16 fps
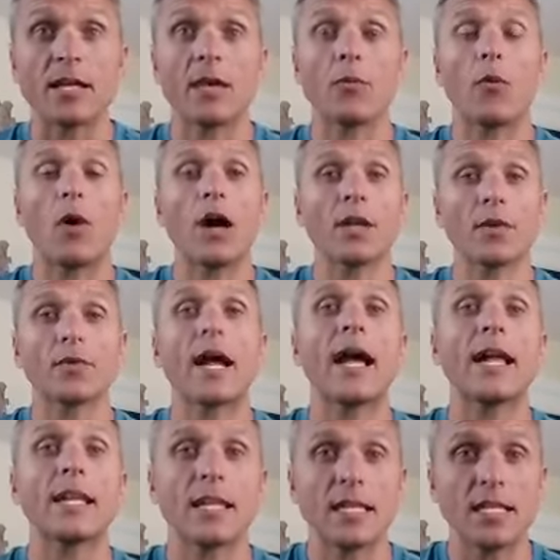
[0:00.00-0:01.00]
And while you're
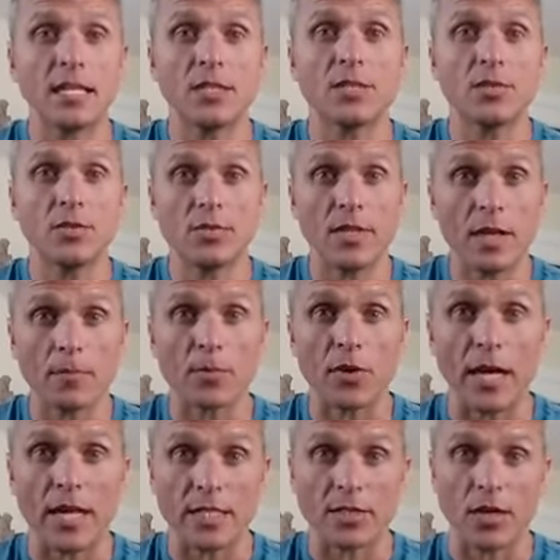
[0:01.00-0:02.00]
at it, I need you to do the
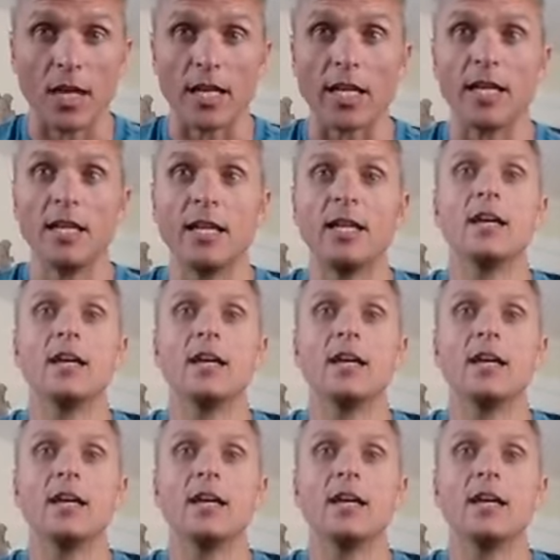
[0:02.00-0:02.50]
upgrades on it.